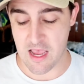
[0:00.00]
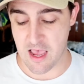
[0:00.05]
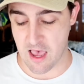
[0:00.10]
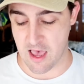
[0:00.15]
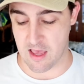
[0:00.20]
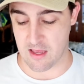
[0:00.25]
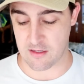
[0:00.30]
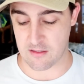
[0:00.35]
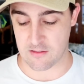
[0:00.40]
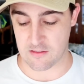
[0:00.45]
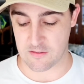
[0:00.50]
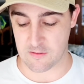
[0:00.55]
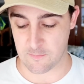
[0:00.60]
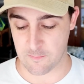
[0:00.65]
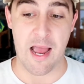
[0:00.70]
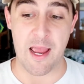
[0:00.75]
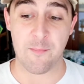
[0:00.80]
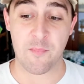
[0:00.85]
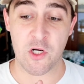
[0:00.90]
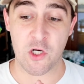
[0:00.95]
And
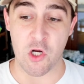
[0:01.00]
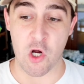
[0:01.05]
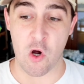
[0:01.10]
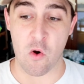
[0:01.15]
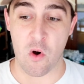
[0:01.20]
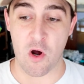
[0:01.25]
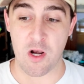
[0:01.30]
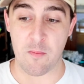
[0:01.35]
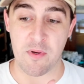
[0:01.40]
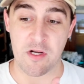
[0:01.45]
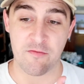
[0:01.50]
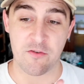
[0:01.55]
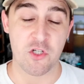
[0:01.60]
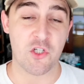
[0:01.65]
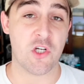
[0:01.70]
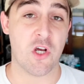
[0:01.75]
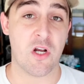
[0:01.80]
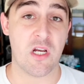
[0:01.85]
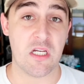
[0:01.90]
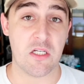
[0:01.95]
I'm going to go on a bit of a
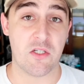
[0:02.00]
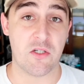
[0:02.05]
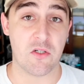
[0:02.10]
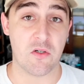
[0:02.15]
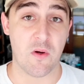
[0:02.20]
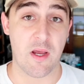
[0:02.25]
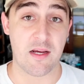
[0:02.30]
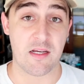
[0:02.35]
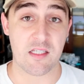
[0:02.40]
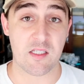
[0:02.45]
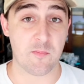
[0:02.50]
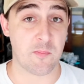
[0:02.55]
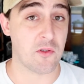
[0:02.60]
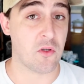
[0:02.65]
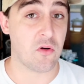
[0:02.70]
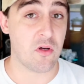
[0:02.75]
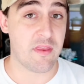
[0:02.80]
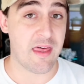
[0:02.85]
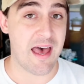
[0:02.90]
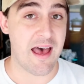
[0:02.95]
journey to
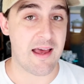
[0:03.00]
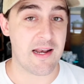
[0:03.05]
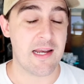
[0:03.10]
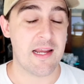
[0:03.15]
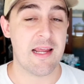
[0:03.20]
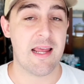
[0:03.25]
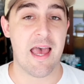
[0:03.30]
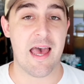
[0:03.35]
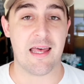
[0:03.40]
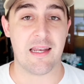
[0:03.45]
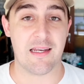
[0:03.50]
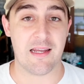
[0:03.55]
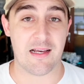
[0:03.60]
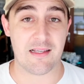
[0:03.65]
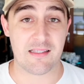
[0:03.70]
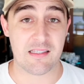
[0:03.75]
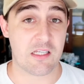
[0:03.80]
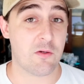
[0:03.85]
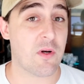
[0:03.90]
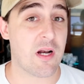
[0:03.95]
explore that and
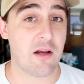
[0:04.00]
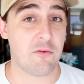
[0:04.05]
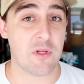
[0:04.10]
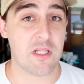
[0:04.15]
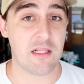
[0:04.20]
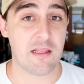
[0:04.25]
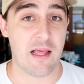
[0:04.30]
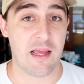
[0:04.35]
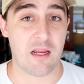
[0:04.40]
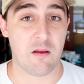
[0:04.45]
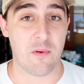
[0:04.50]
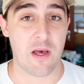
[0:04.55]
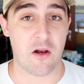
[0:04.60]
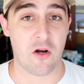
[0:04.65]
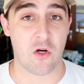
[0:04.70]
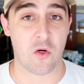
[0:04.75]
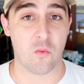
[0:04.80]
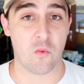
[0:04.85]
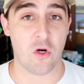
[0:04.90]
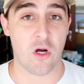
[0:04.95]
see what I really like
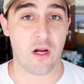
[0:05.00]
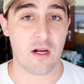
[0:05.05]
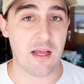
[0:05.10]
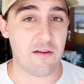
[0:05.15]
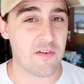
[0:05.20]
about her work.